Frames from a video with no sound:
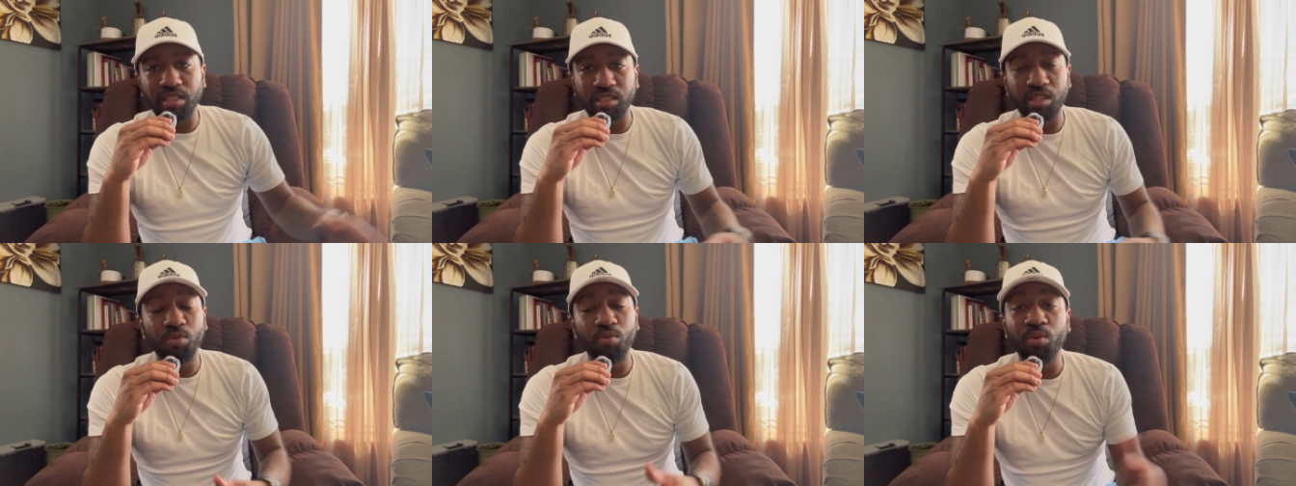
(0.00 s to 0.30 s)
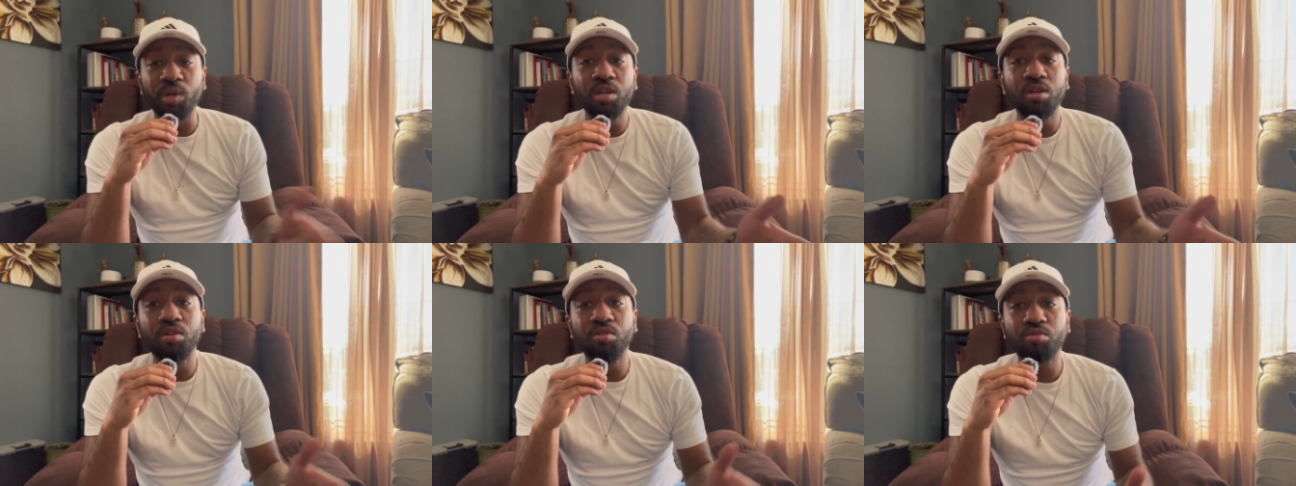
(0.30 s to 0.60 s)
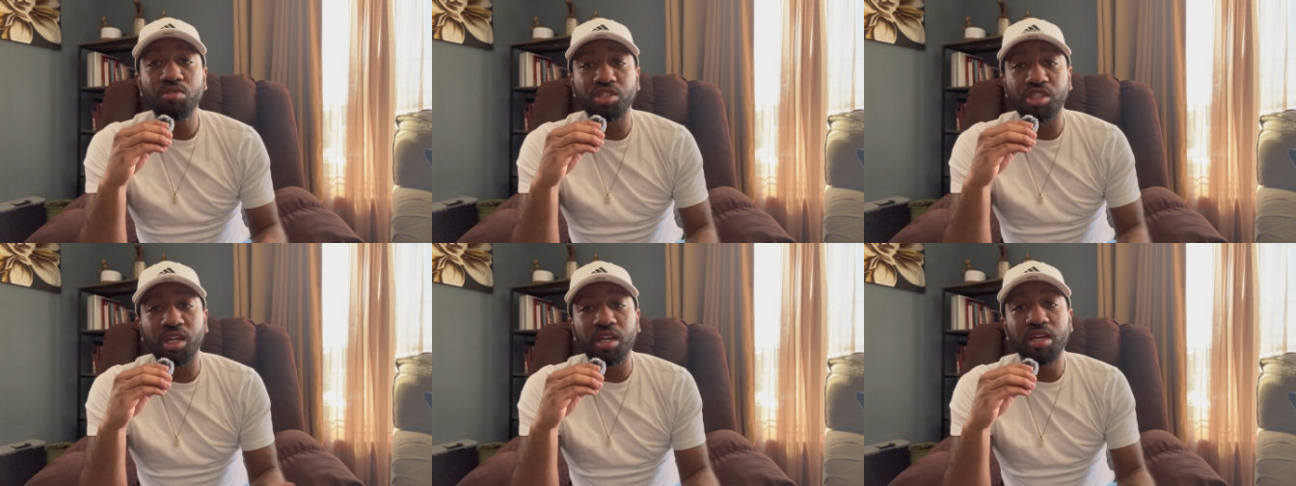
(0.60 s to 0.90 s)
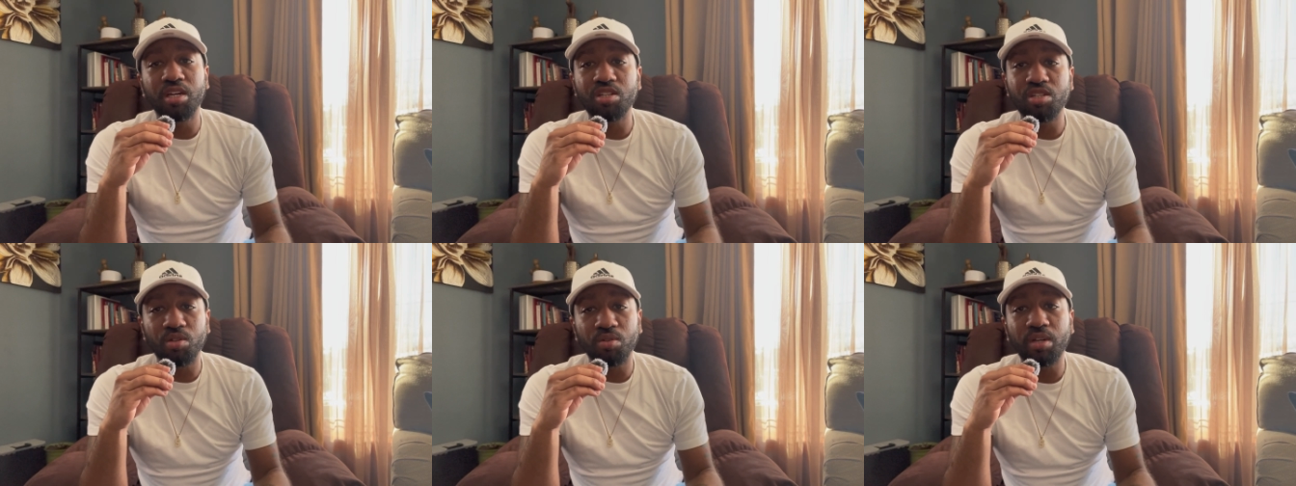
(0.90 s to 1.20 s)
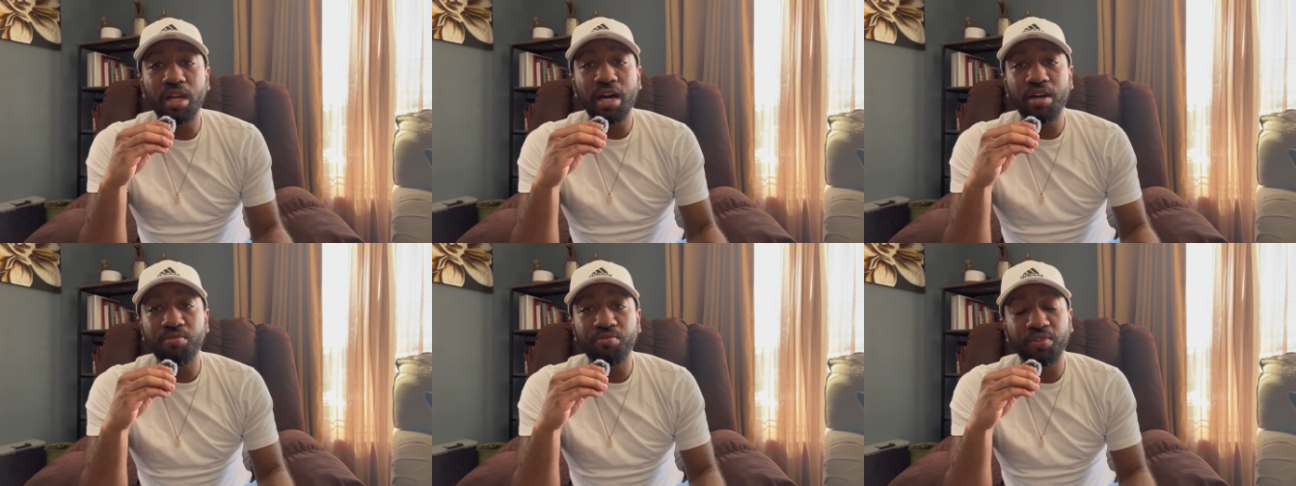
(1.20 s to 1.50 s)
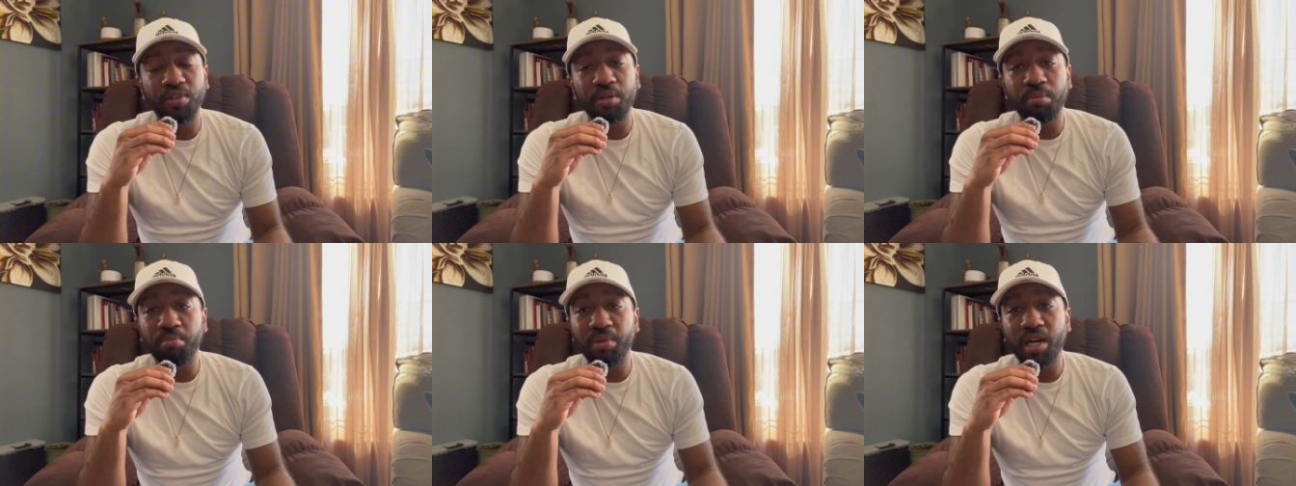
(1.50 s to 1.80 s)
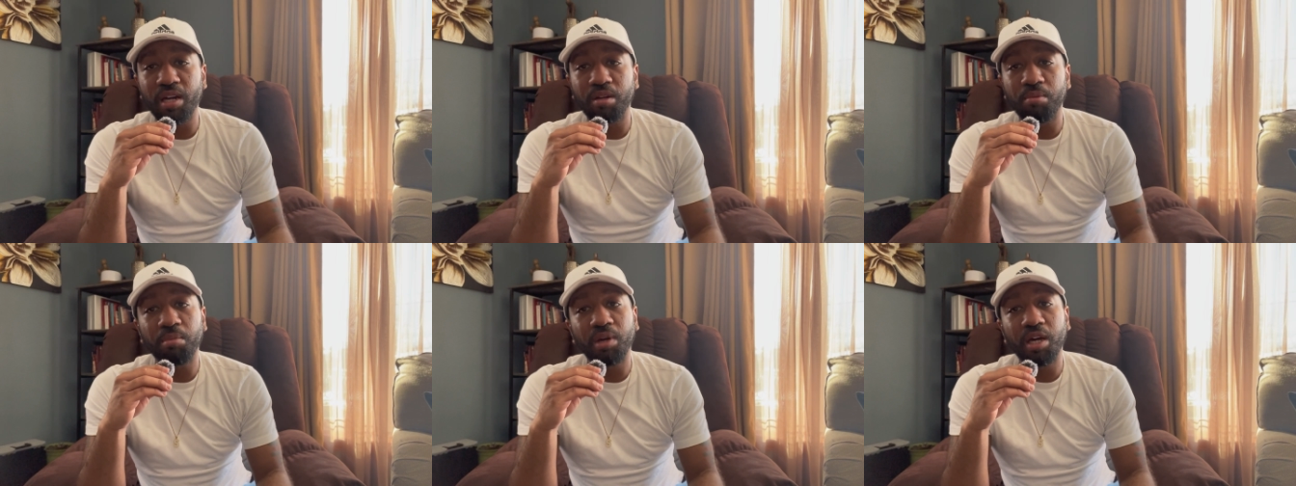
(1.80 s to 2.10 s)
It will change your life for the
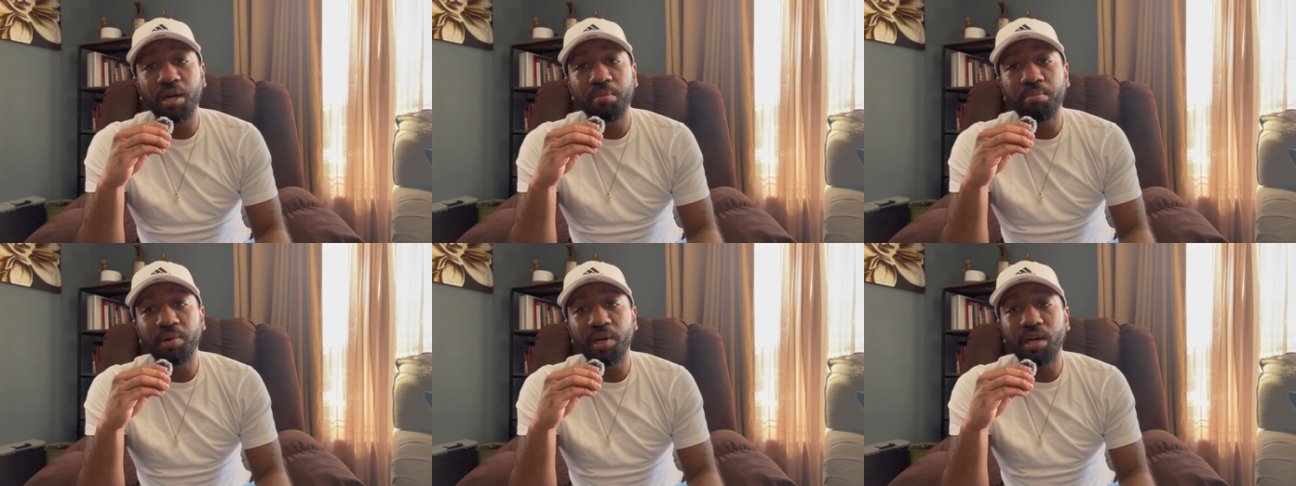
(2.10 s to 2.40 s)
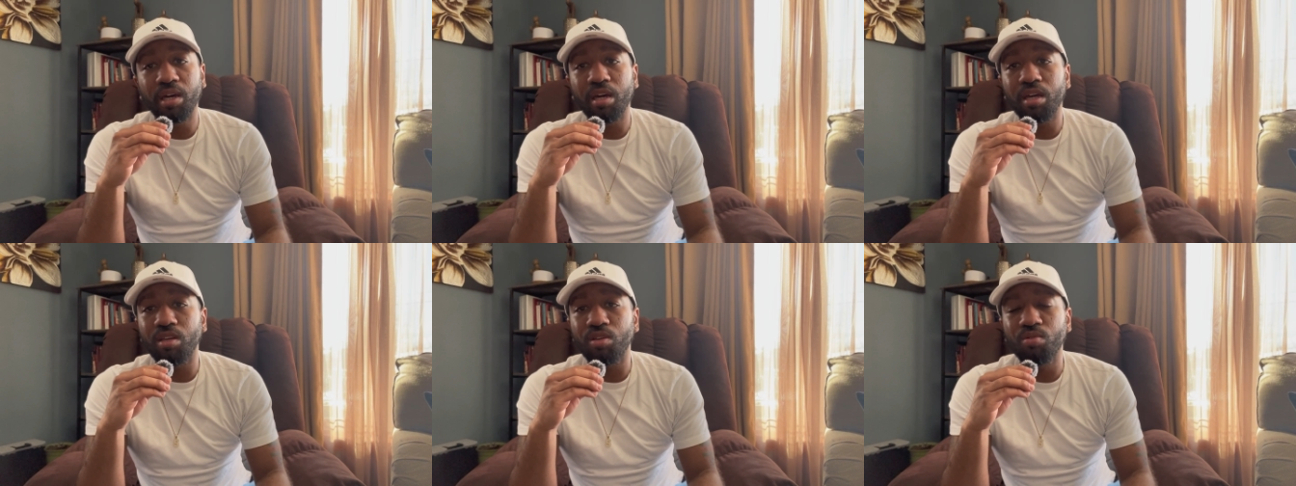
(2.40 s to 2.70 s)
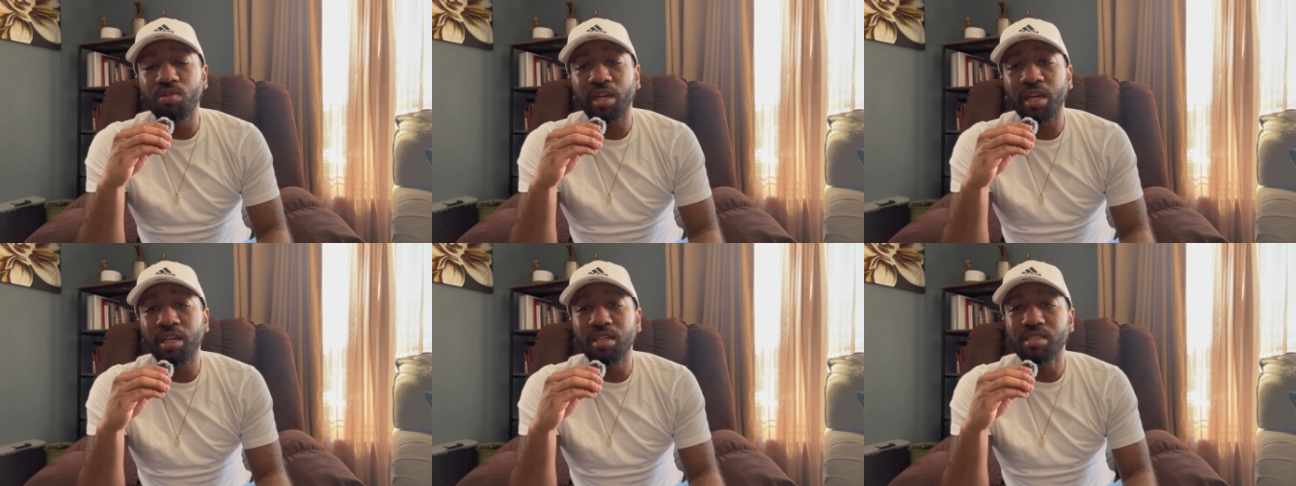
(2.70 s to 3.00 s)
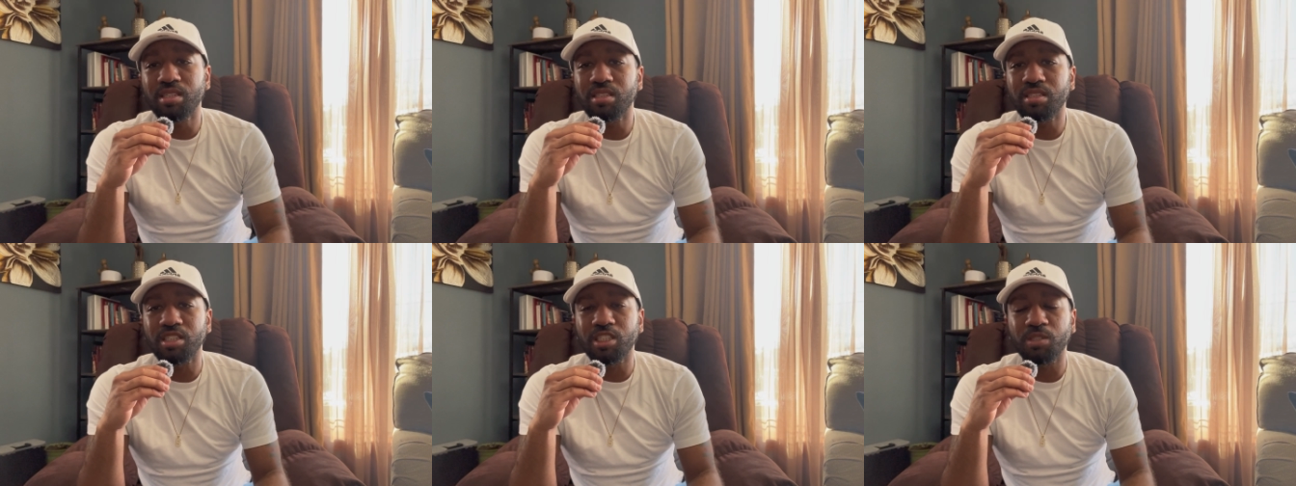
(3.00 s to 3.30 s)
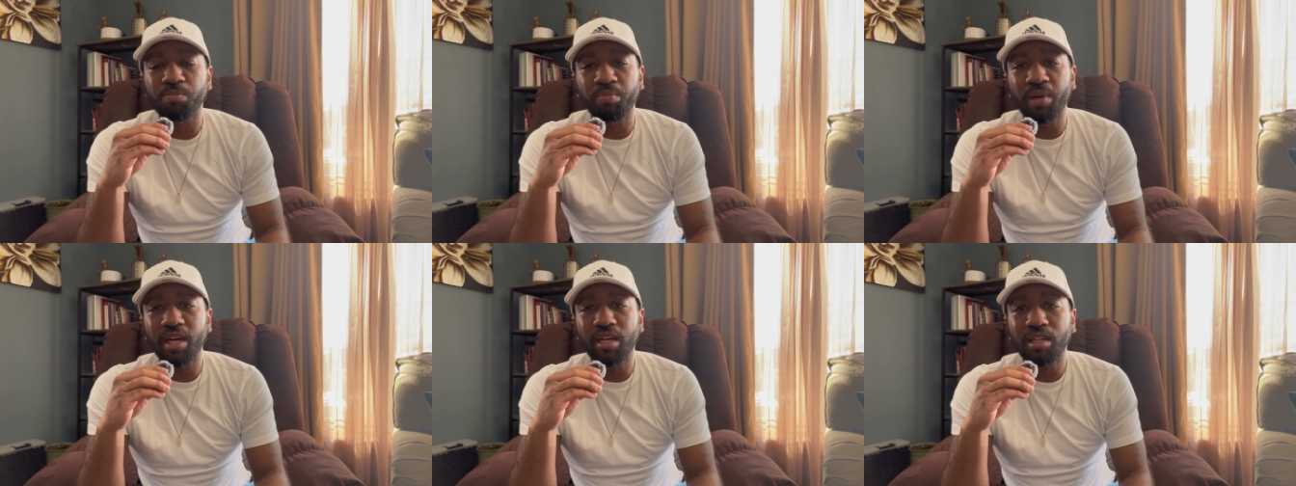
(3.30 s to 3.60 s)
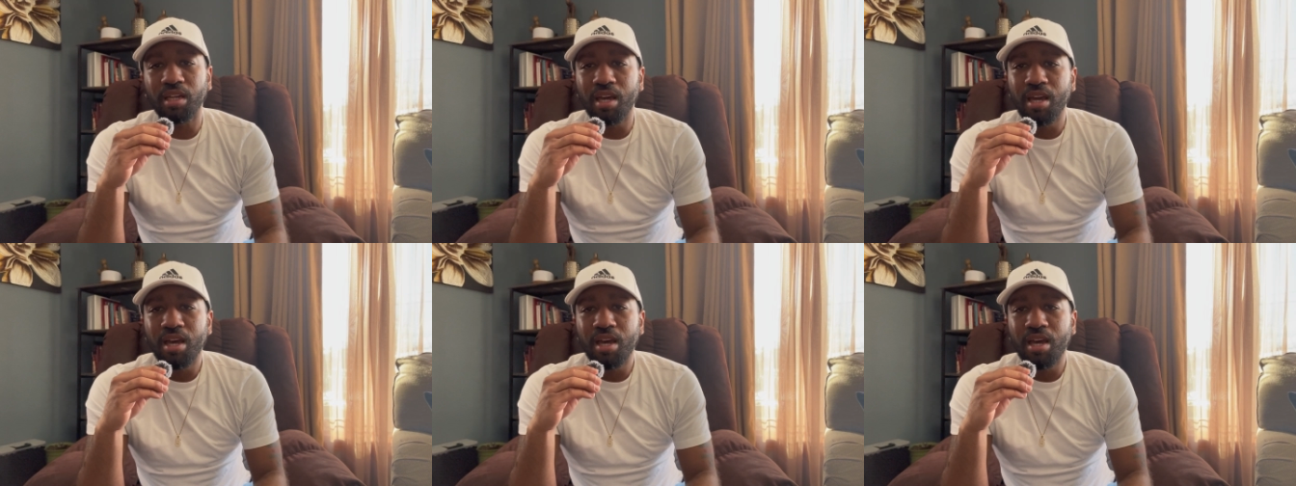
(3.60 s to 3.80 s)
better, man. But you can't just expect,